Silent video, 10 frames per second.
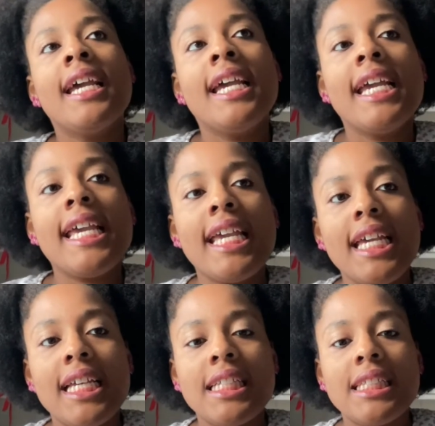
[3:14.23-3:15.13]
he
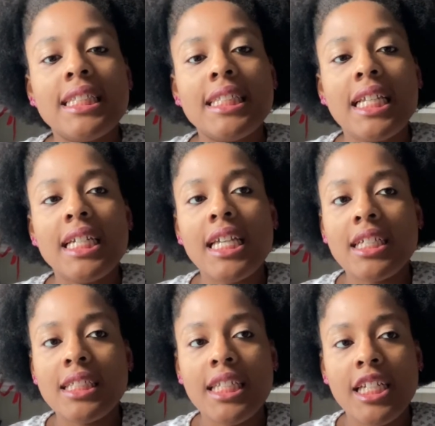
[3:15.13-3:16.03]
is a
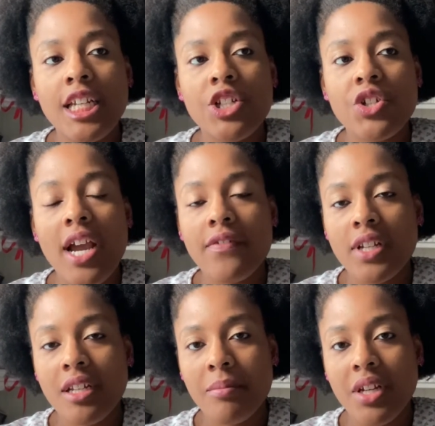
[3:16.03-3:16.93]
young teenager,
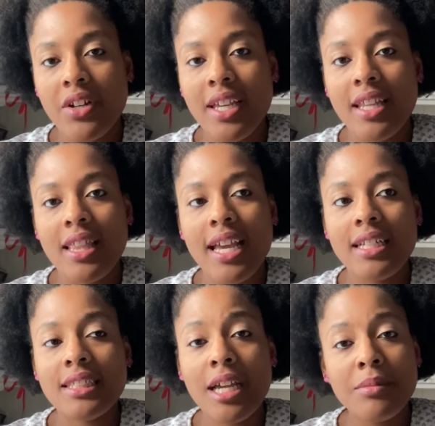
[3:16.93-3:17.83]
African American, that
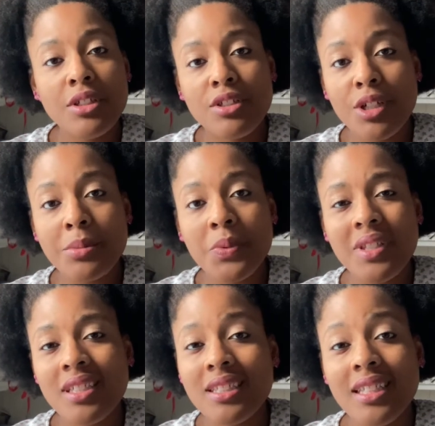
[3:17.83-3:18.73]
is coming to terms with
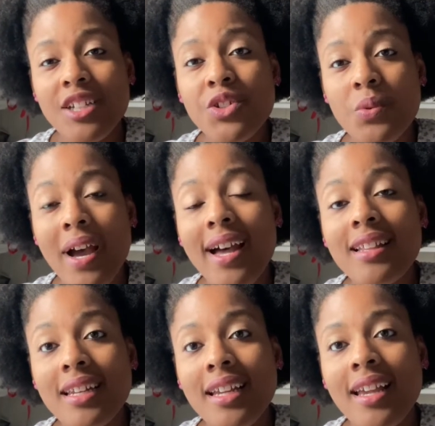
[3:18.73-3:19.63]
his
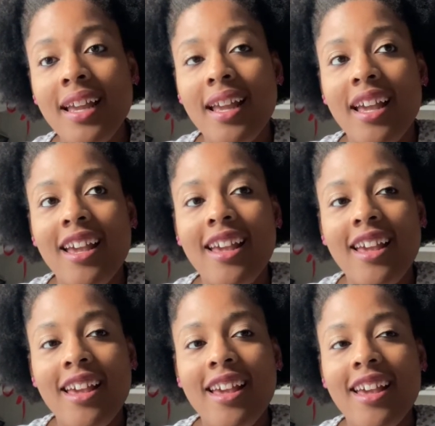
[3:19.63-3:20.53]
sexuality.
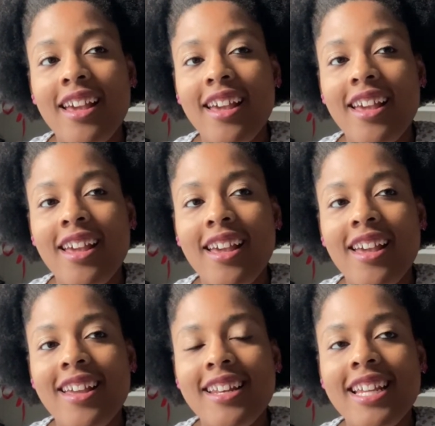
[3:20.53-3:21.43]

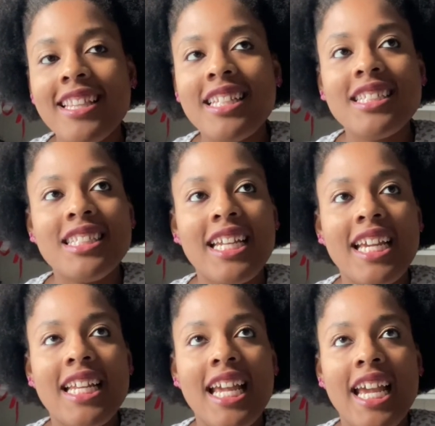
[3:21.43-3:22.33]
And in this day
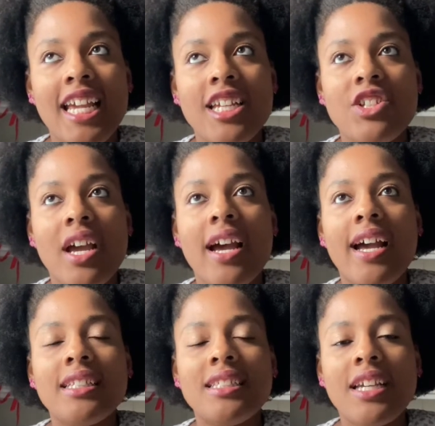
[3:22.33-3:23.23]
and age, I
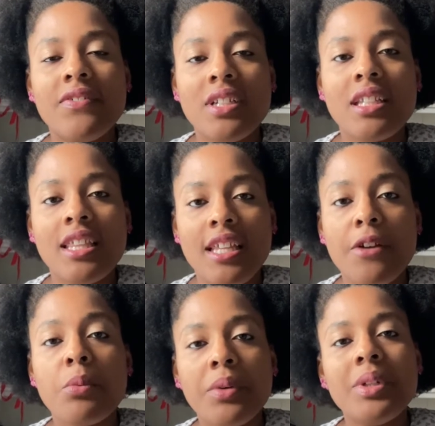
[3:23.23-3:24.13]
definitely think
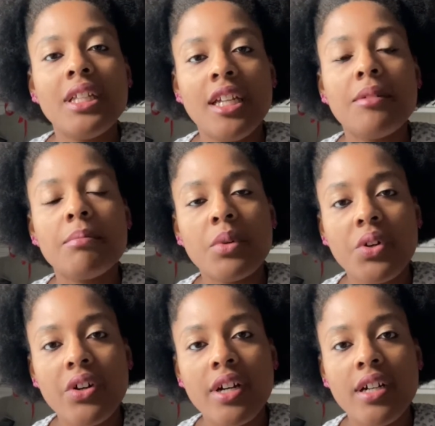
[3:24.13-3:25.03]
what we need
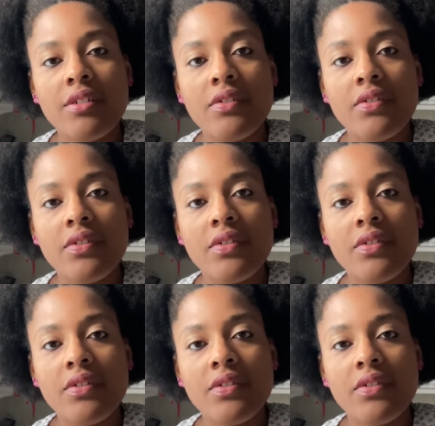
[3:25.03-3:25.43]
more of